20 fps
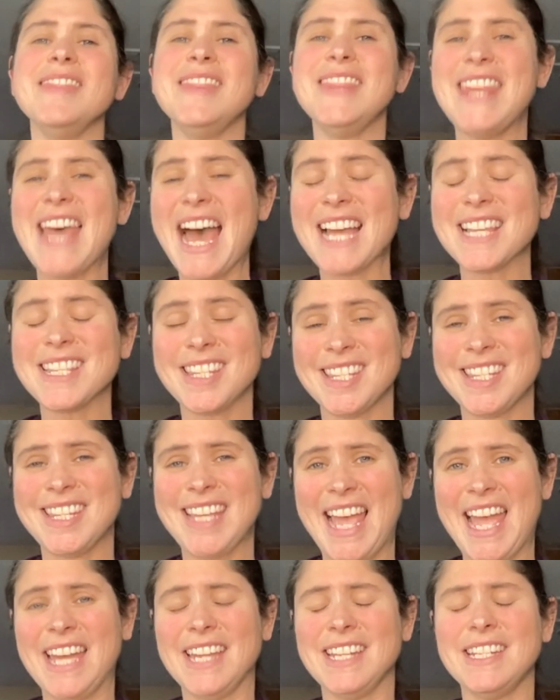That
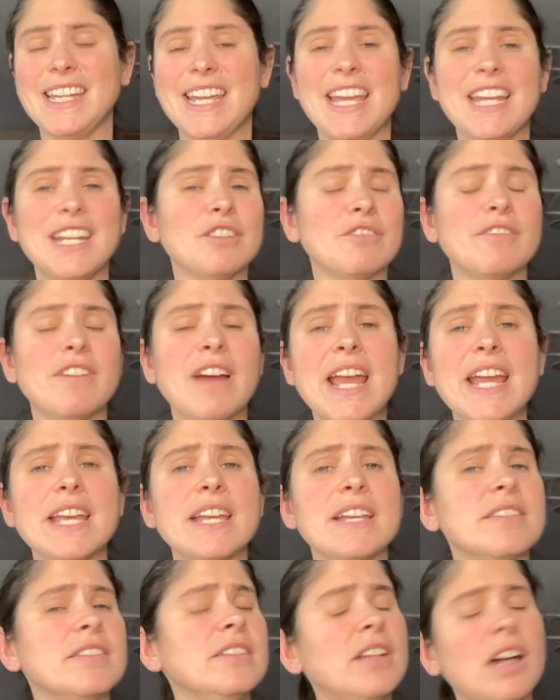said, an array
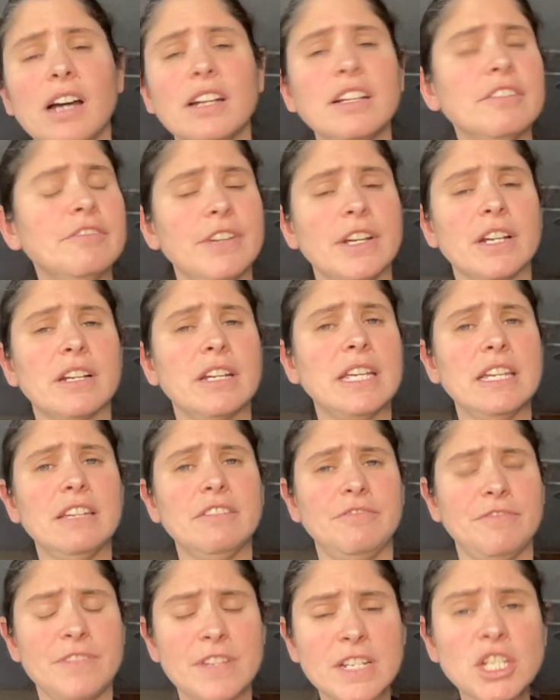is not a very
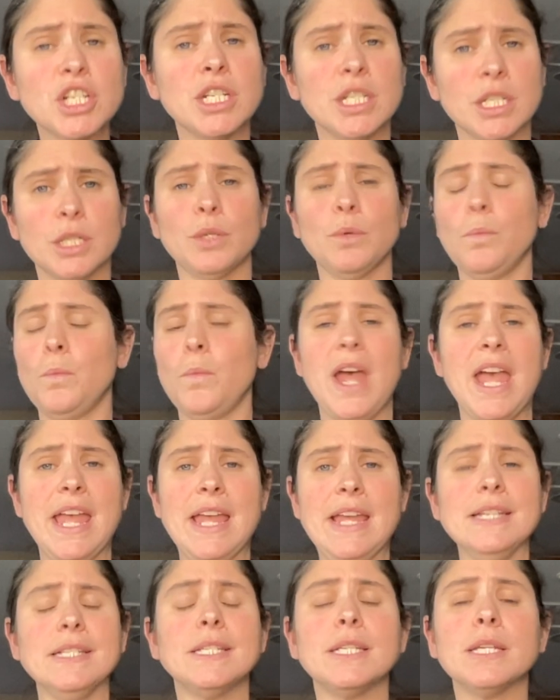efficient
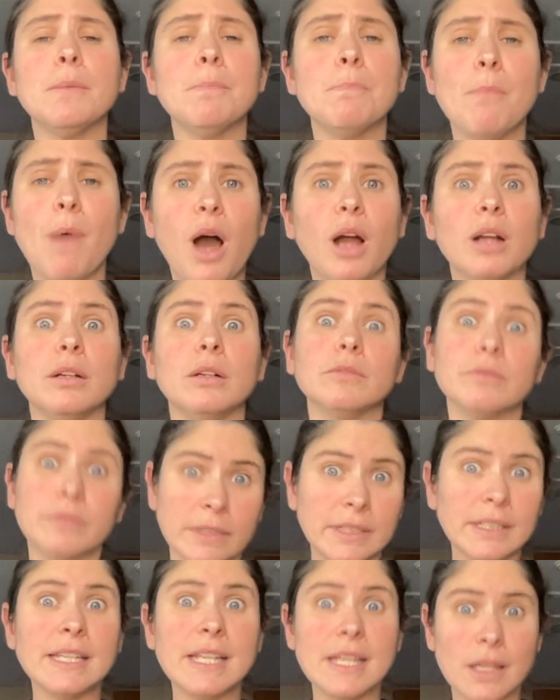way to model
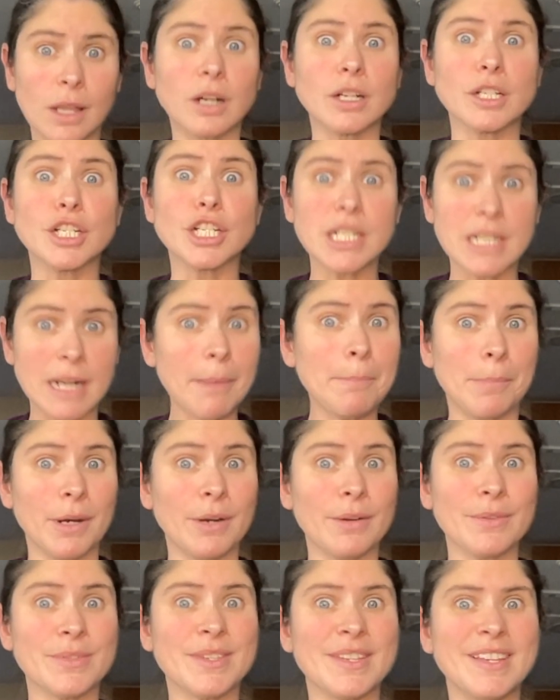really large
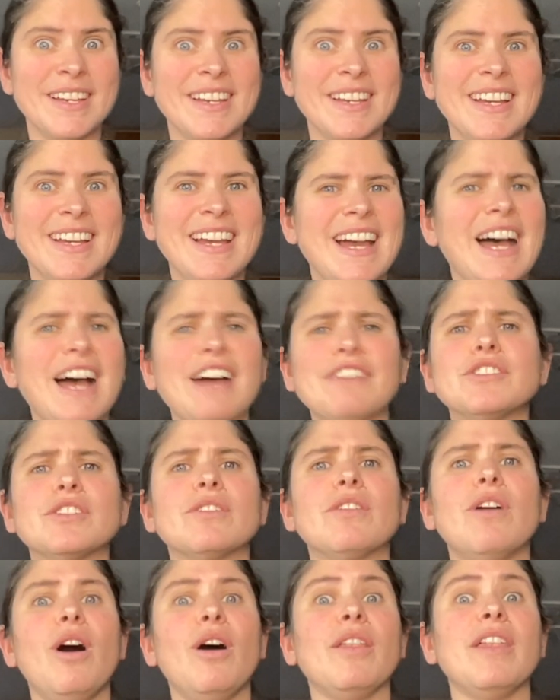numbers.
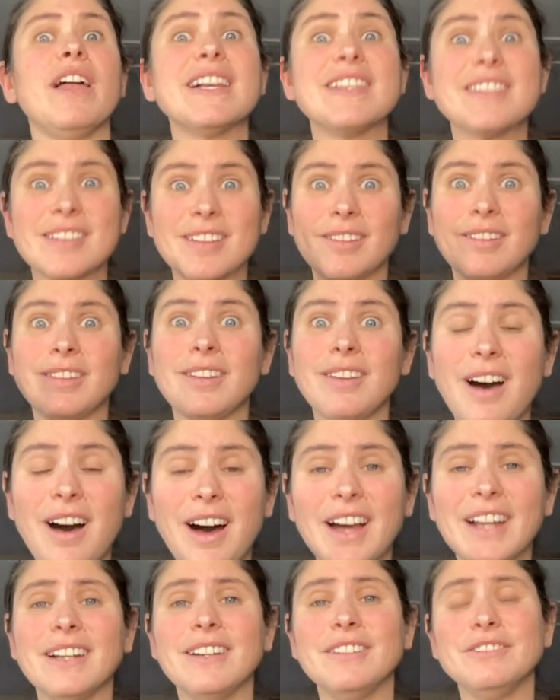After all, that is a
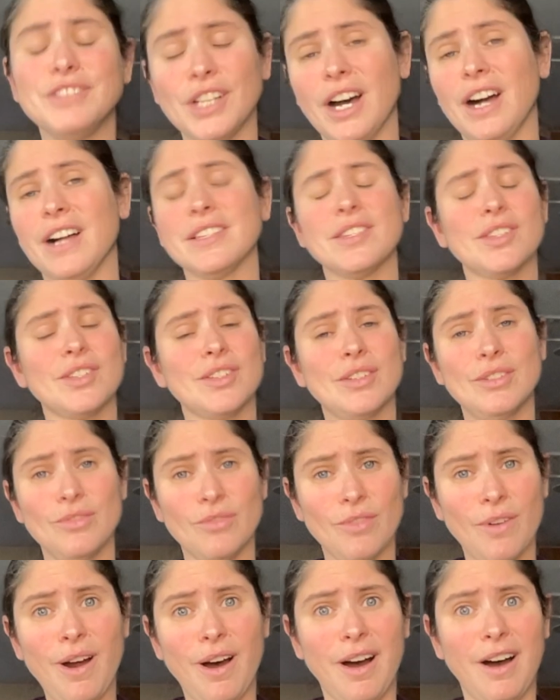lot of dots to
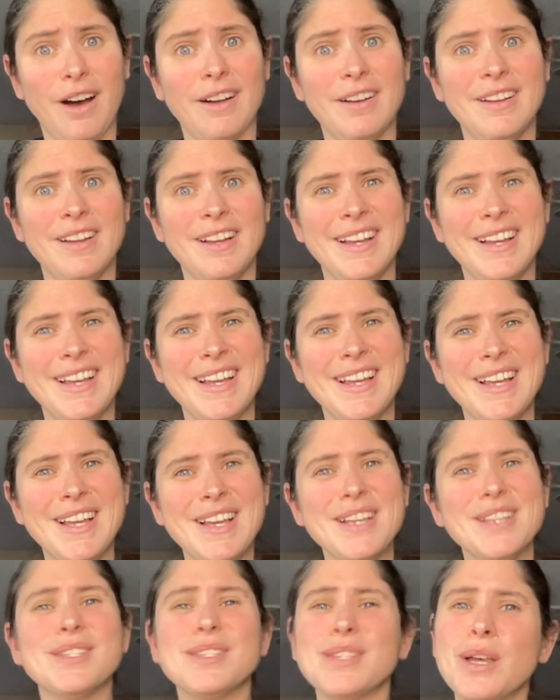draw.
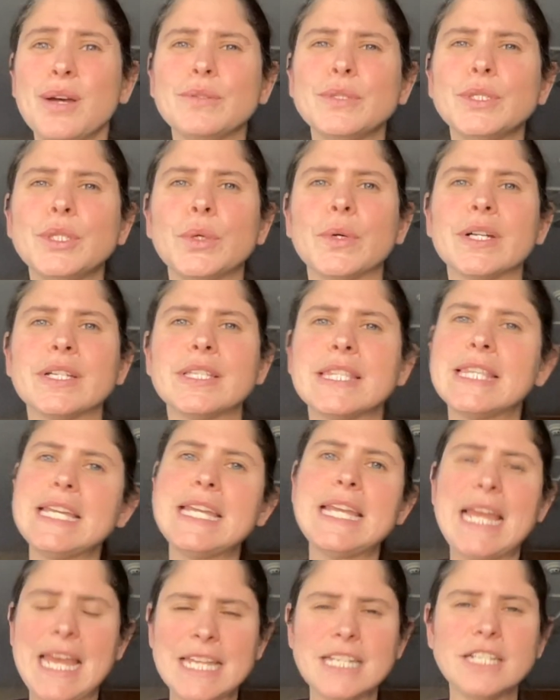So towards
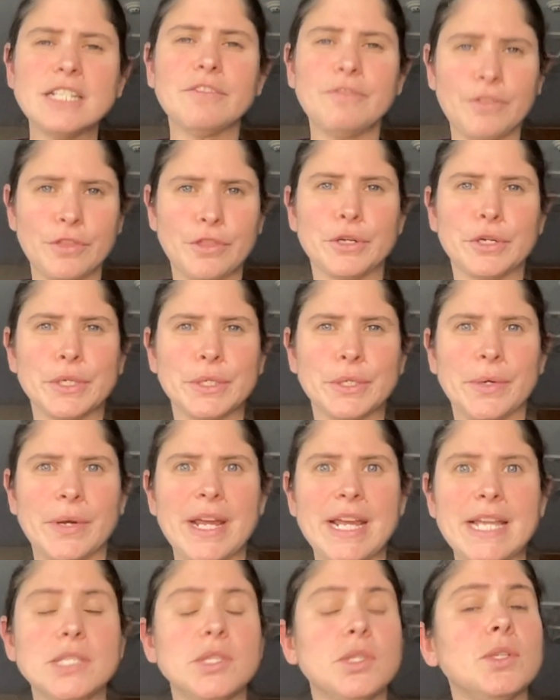the end of third
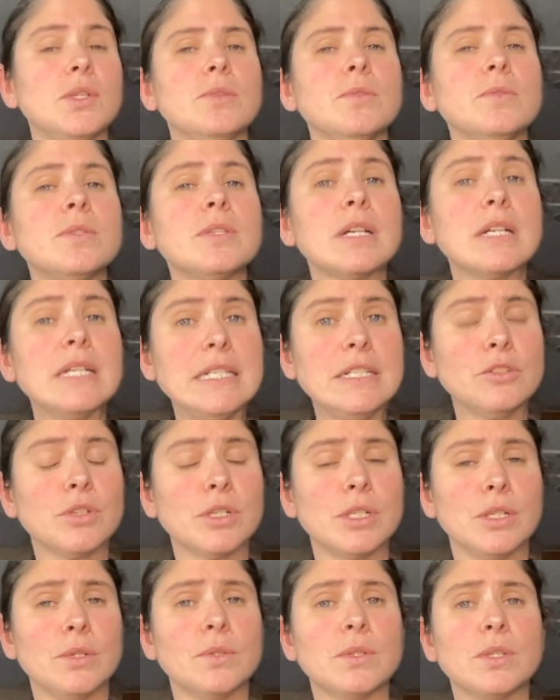grade, students are
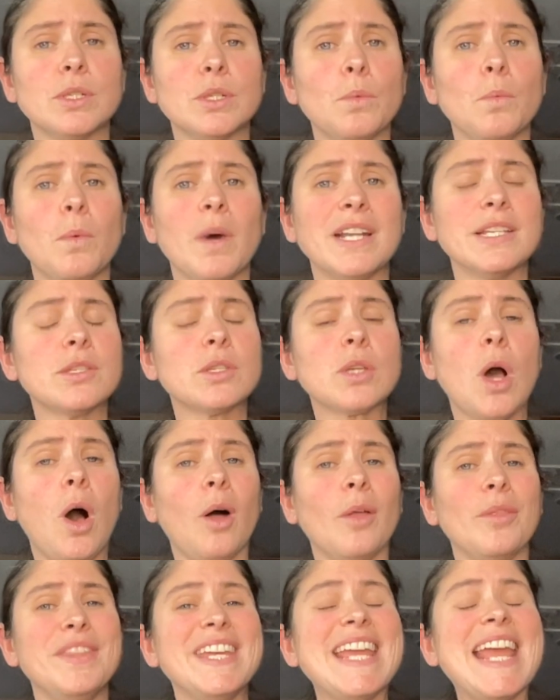introduced to what is
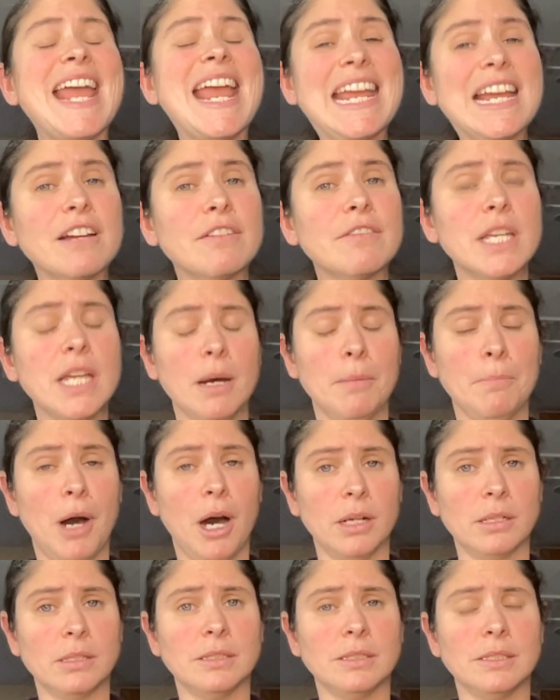called the area
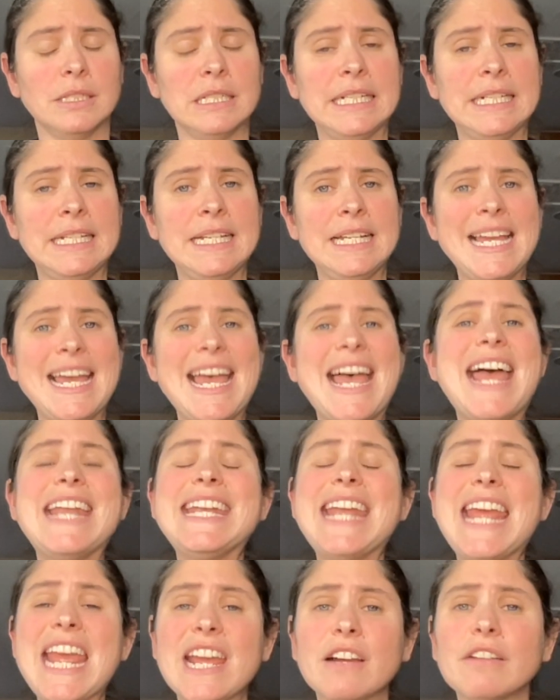model.
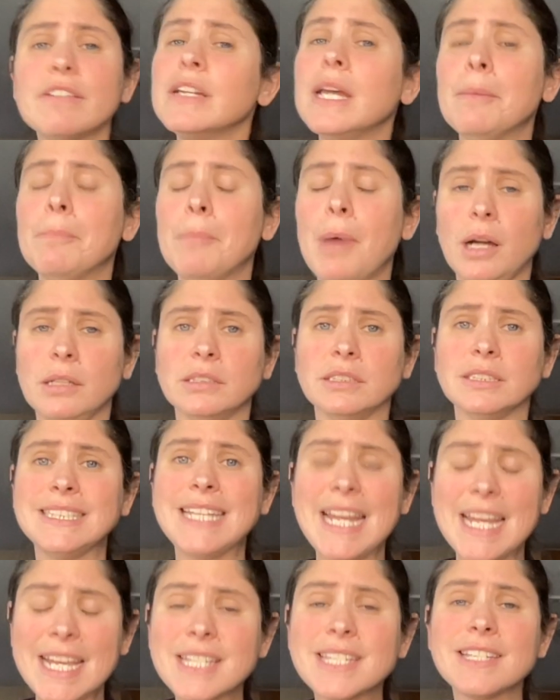An area model
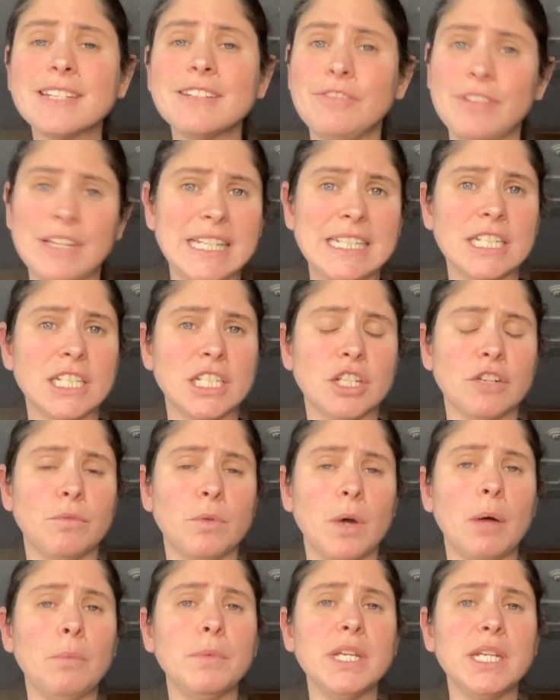takes advantage of
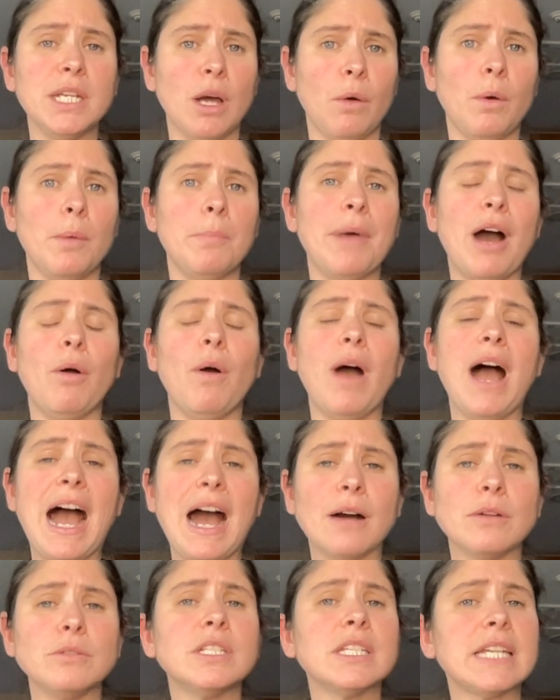what we know about
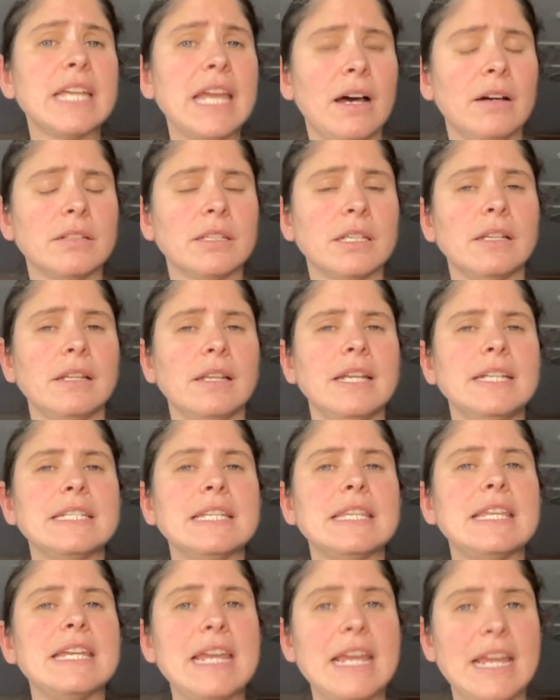how to
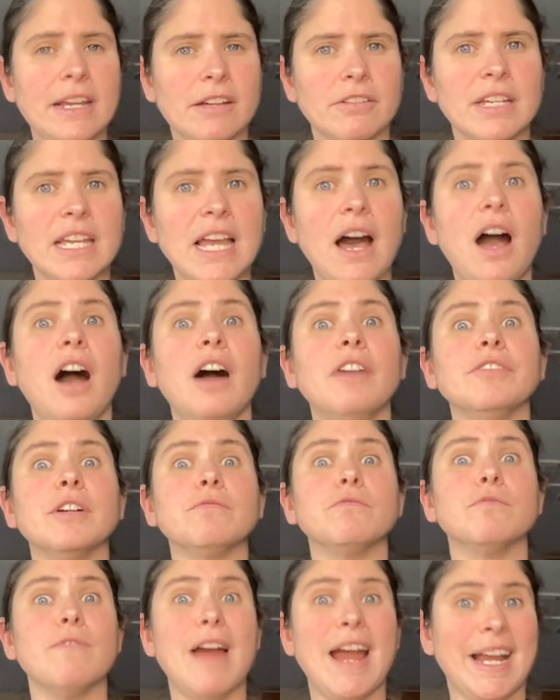calculate the area of
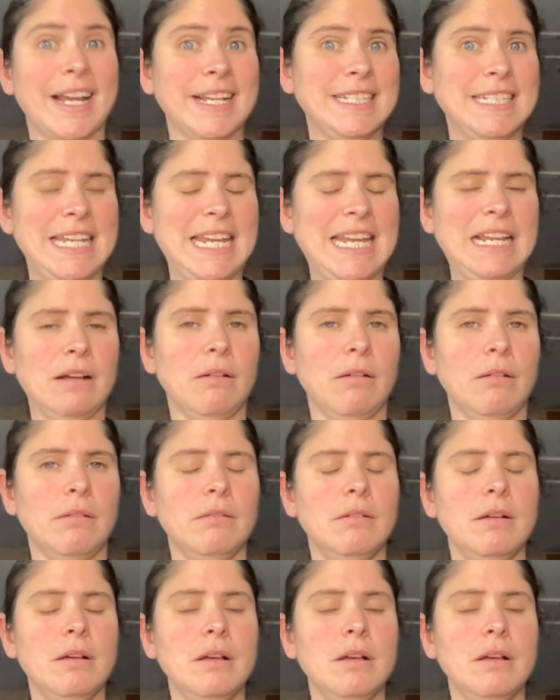a rectangle.